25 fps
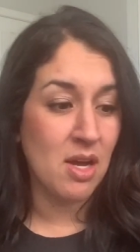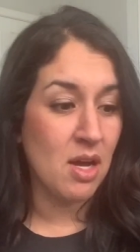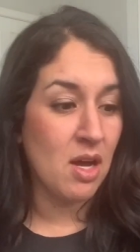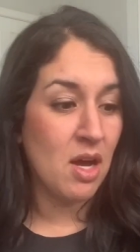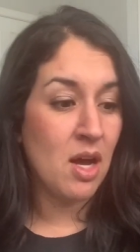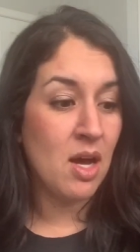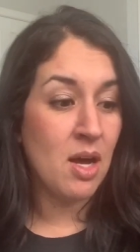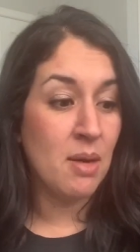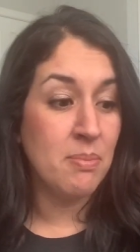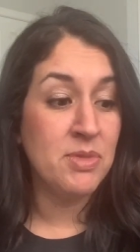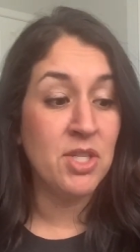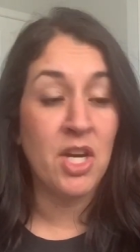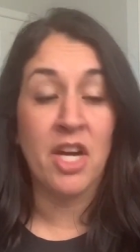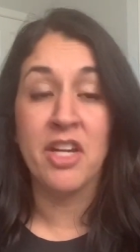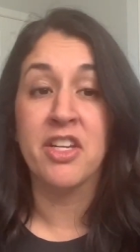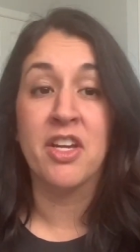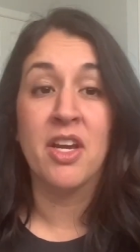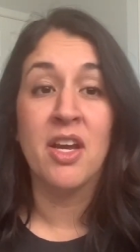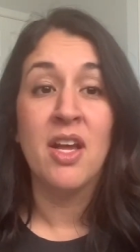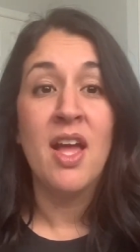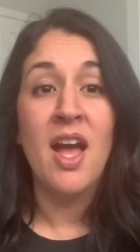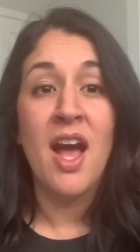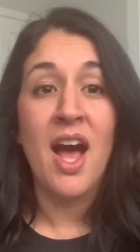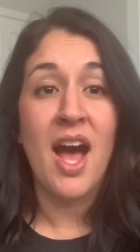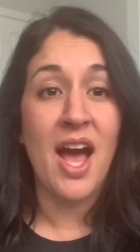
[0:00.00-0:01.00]
Um, Tanya,
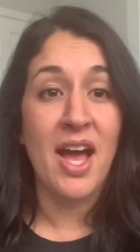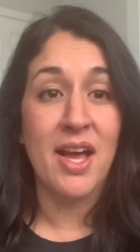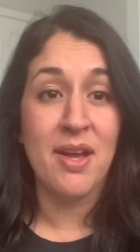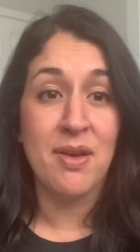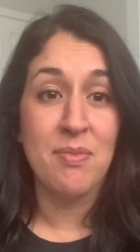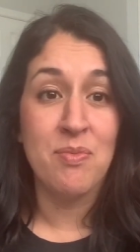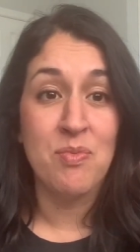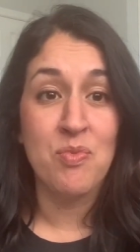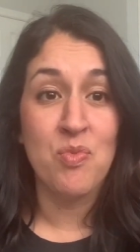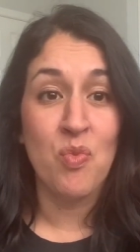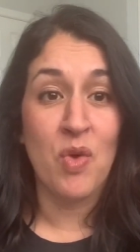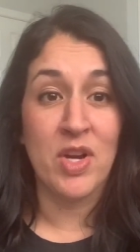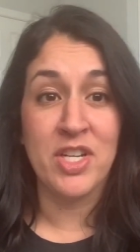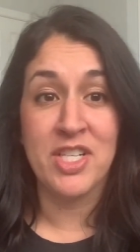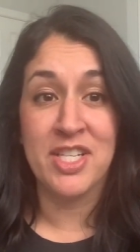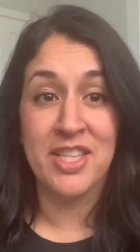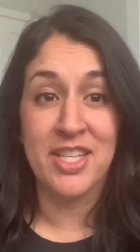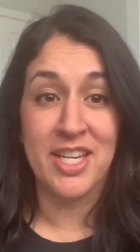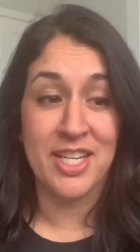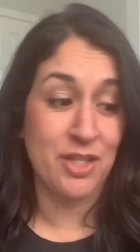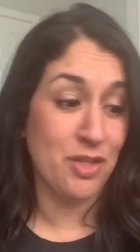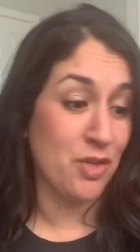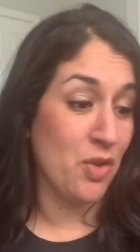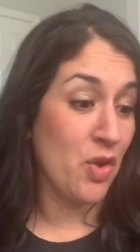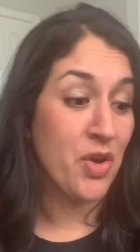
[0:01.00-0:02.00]
I'm watching
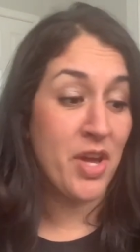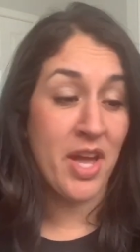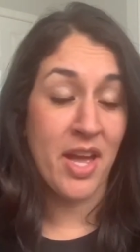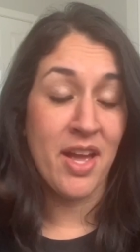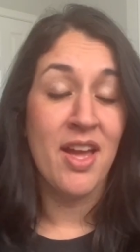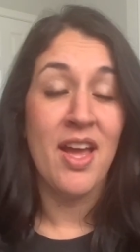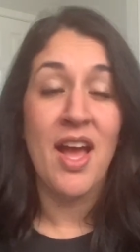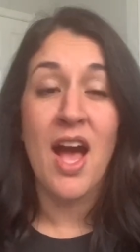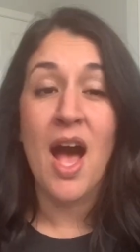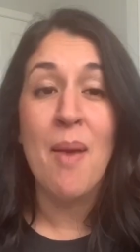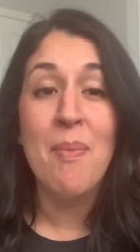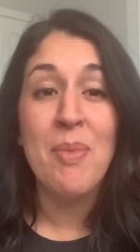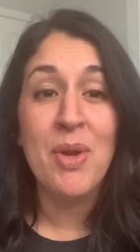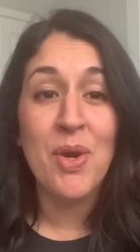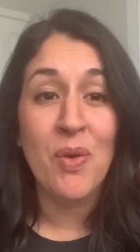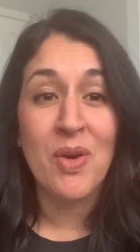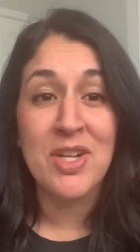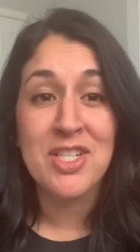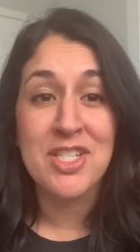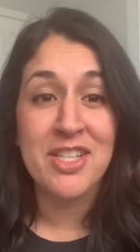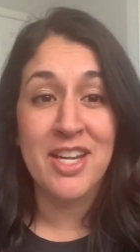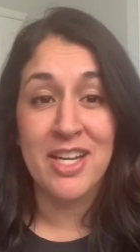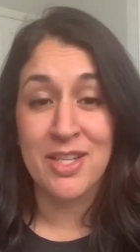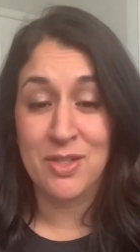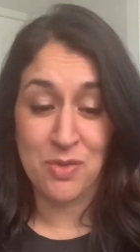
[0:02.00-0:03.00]
next. Okay, I'm gonna
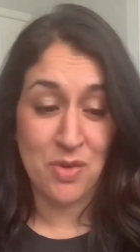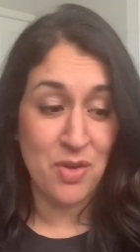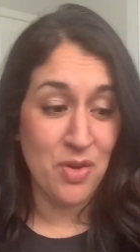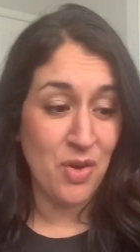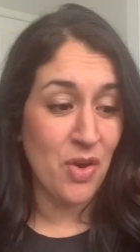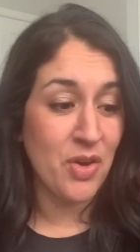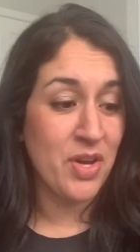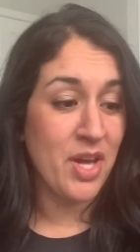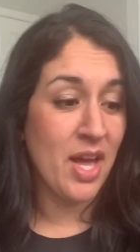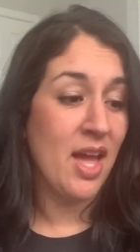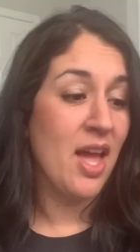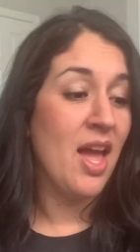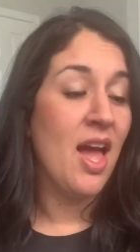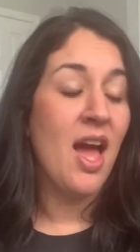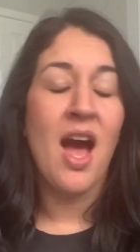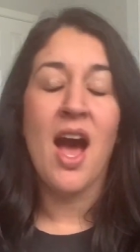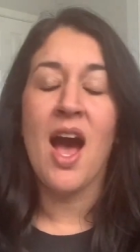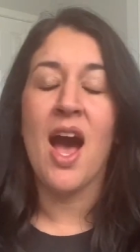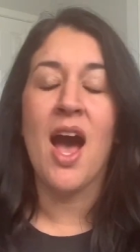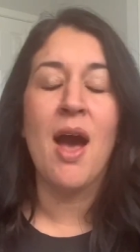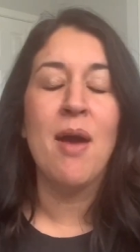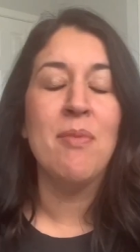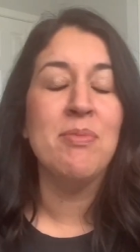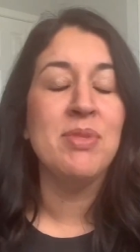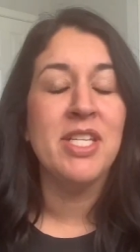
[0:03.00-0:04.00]
watch the next. Okay,
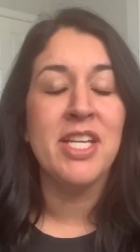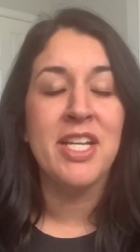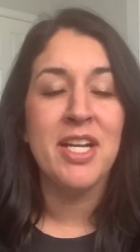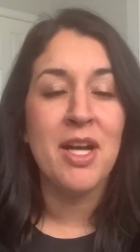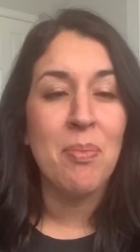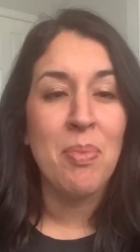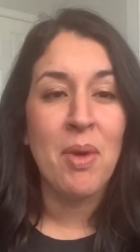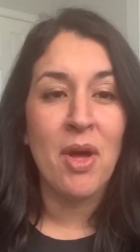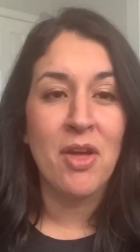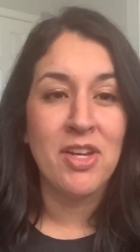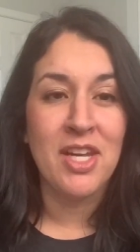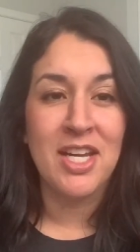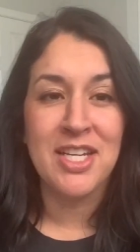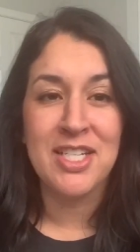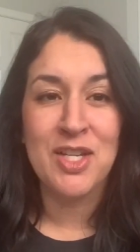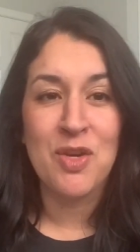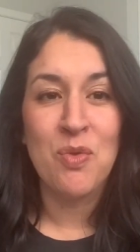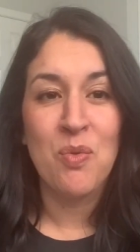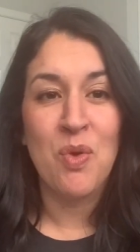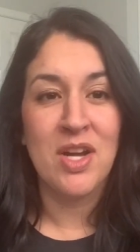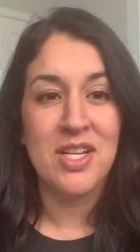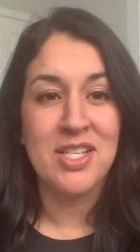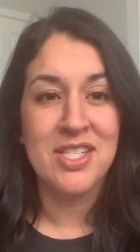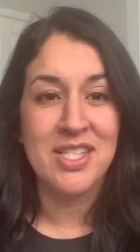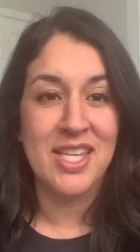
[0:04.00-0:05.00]
I'm staying up all night to
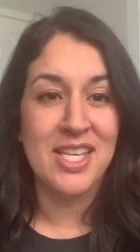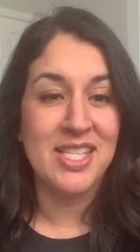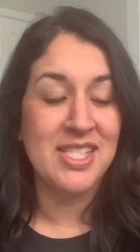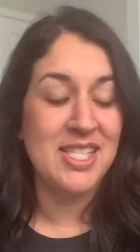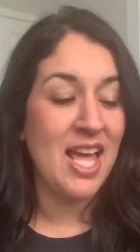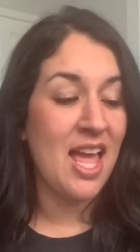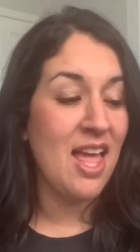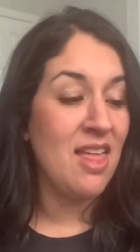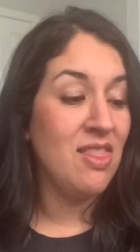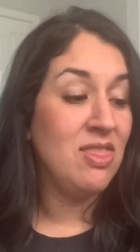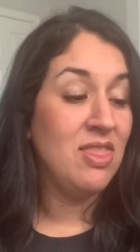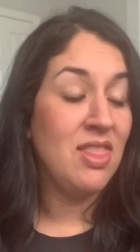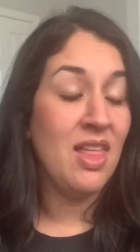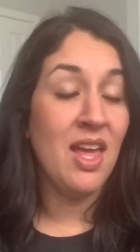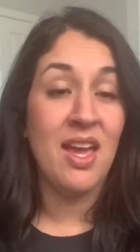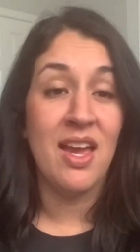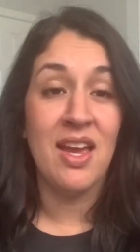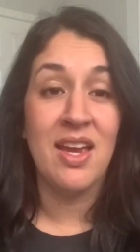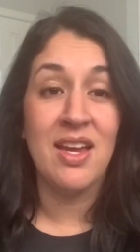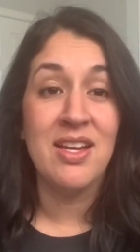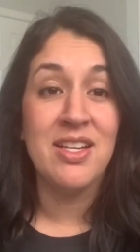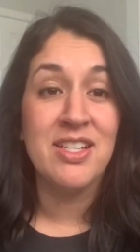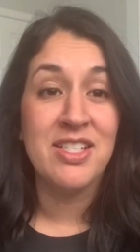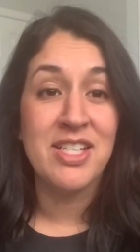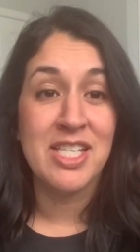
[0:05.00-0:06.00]
watch this, and
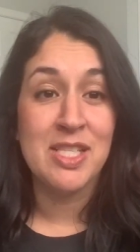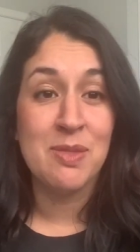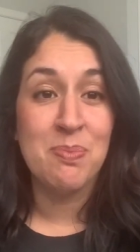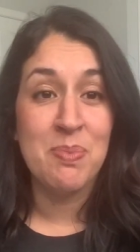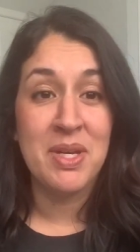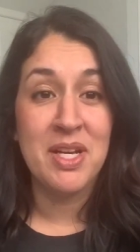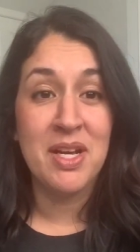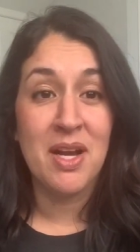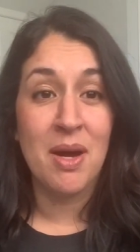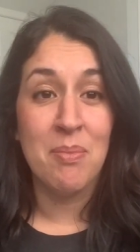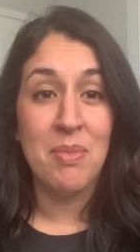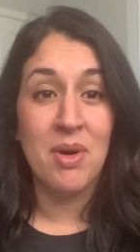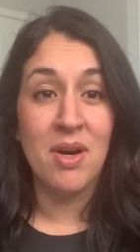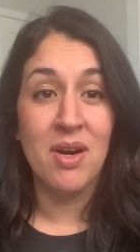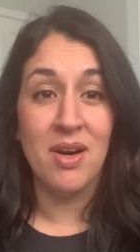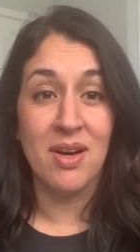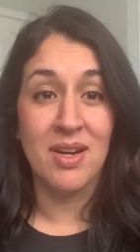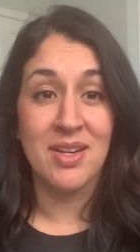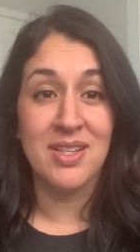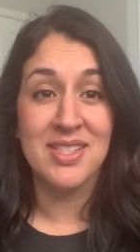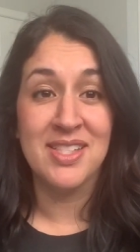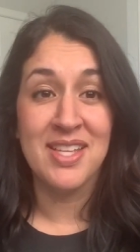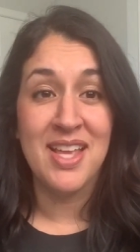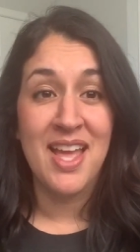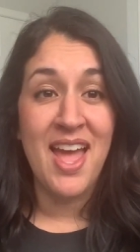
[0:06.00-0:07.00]
they just become
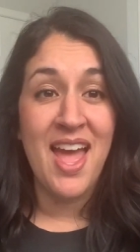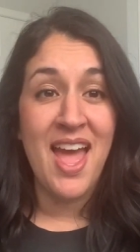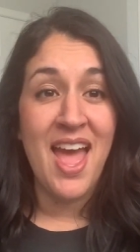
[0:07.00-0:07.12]
hooked.